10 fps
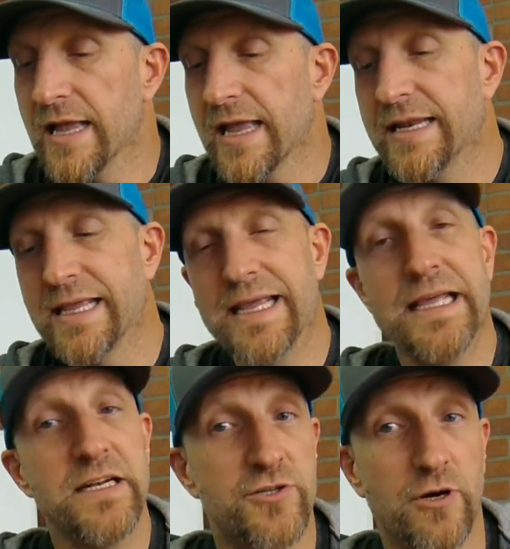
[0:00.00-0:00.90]
An
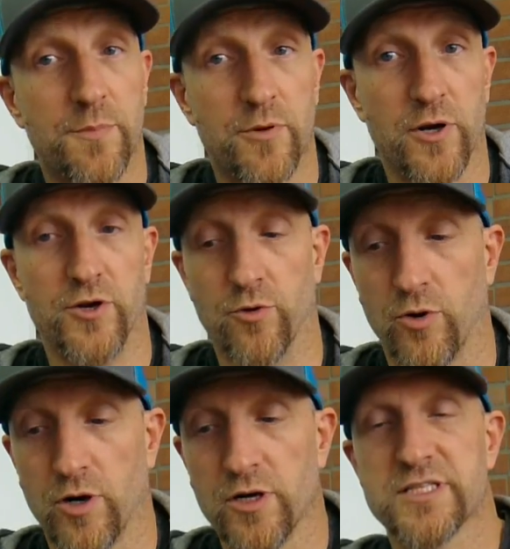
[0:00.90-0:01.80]

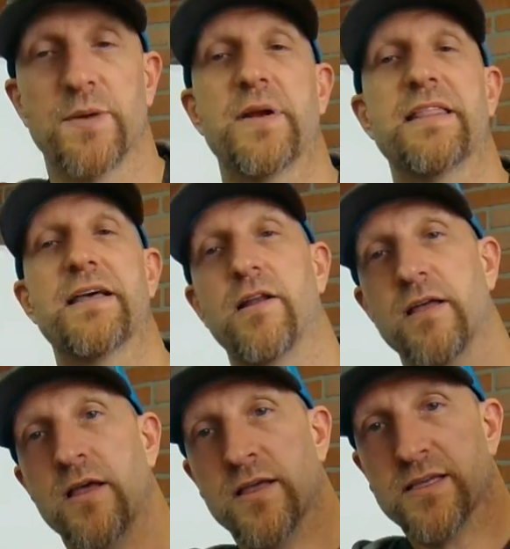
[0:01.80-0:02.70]
intrapreneur, somebody
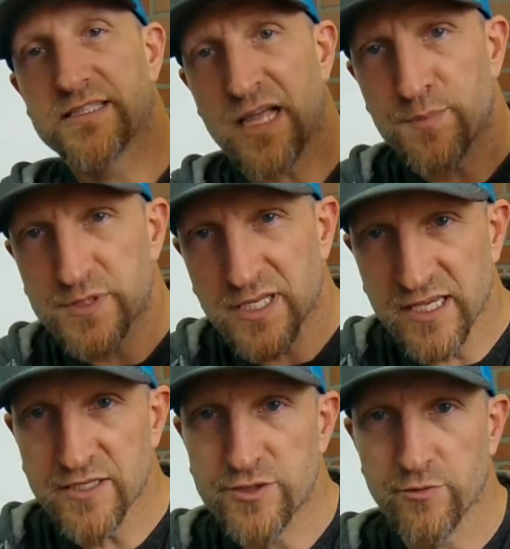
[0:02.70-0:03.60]
that steps
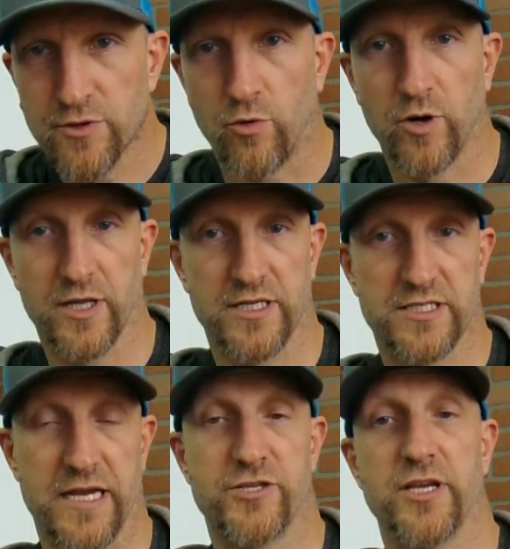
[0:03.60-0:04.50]
into an
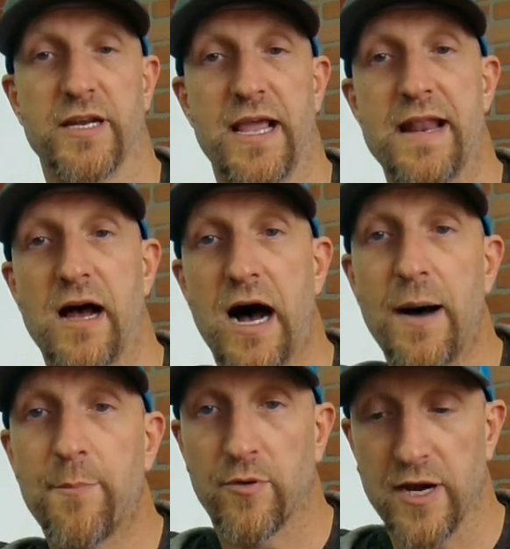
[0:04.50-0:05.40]
organization and
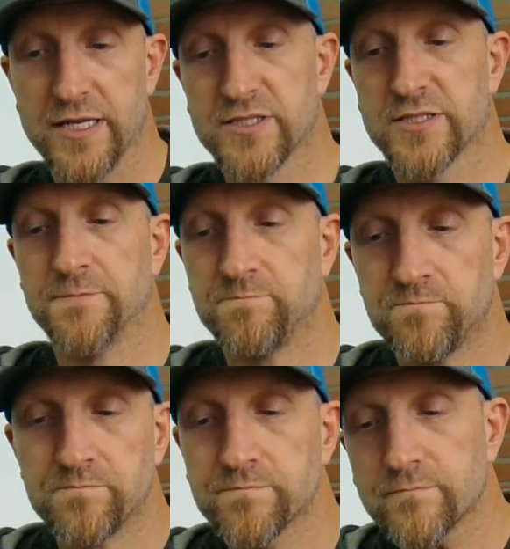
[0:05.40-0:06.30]
operates,
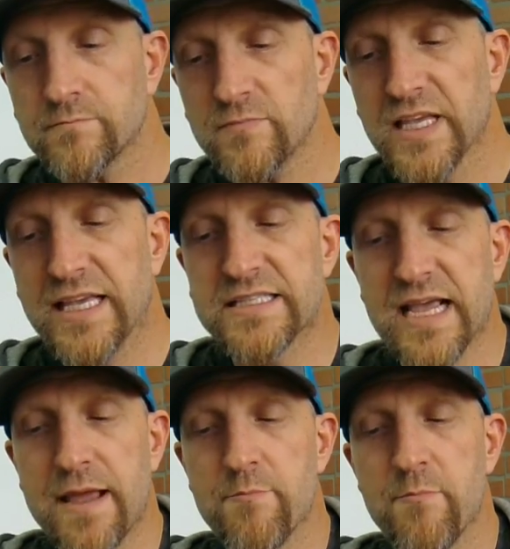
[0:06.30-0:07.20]

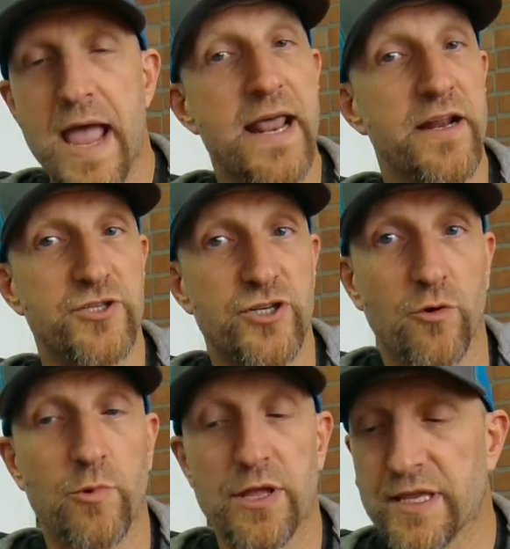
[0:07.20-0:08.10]
is a
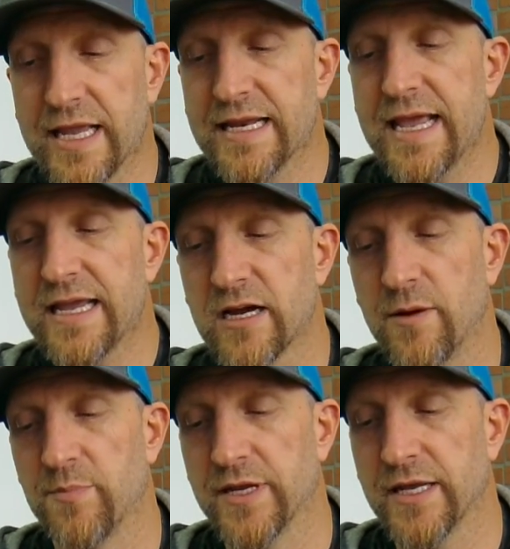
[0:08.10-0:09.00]
manager within a
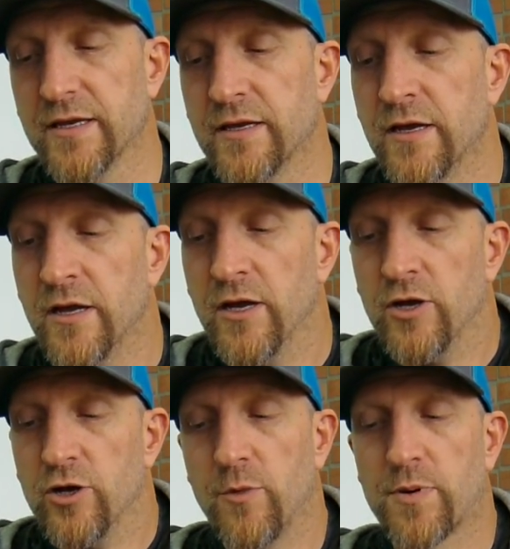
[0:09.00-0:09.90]
company
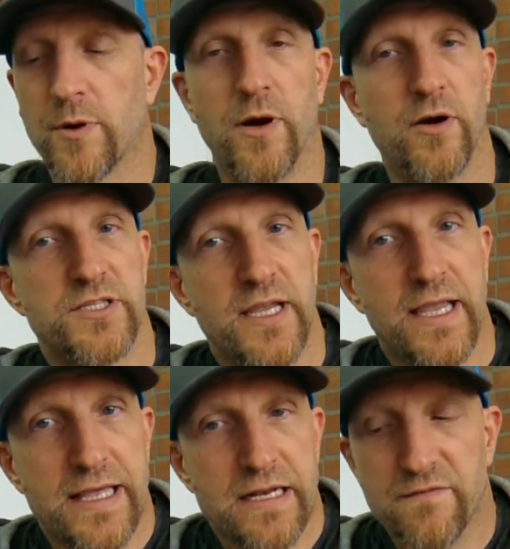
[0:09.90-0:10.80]
who promotes
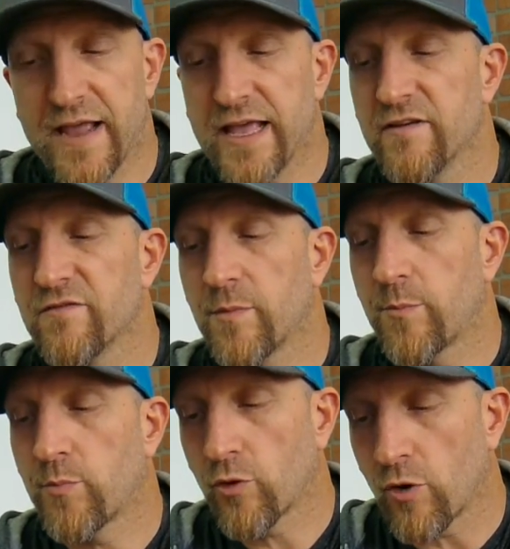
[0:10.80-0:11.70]
innovative
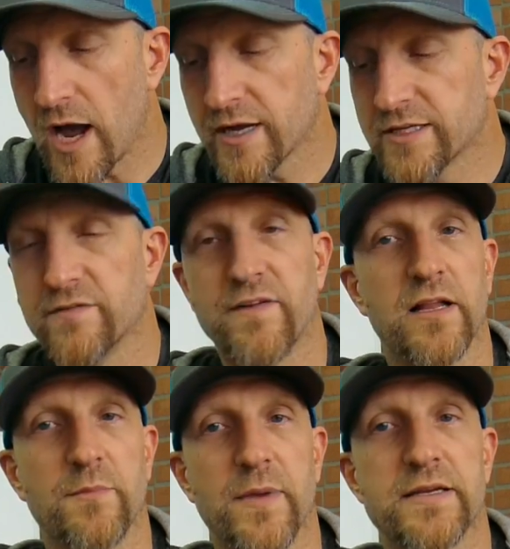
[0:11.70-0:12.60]
product
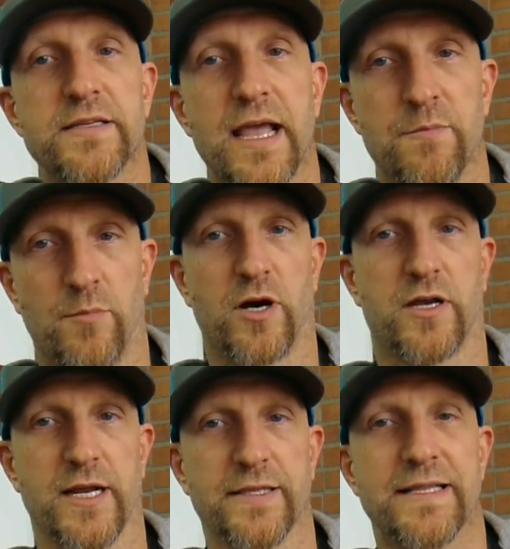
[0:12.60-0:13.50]
development and
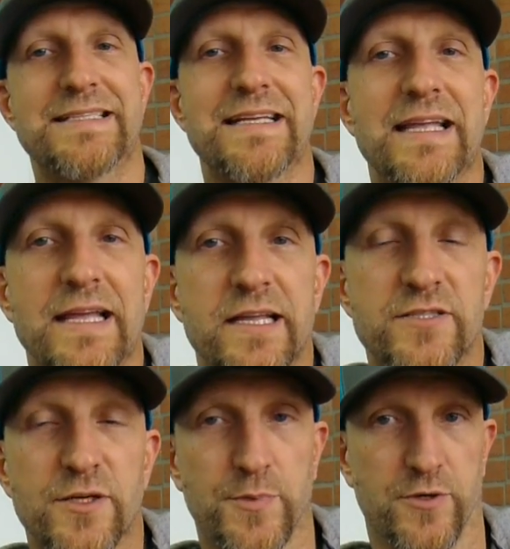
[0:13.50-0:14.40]
marketing. That's an
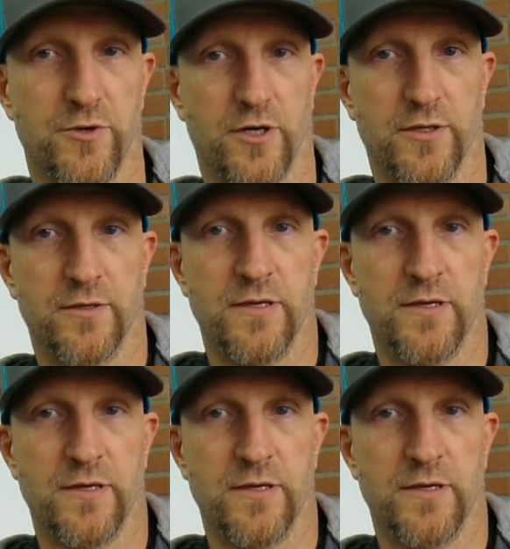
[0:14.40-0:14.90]
intrapreneur.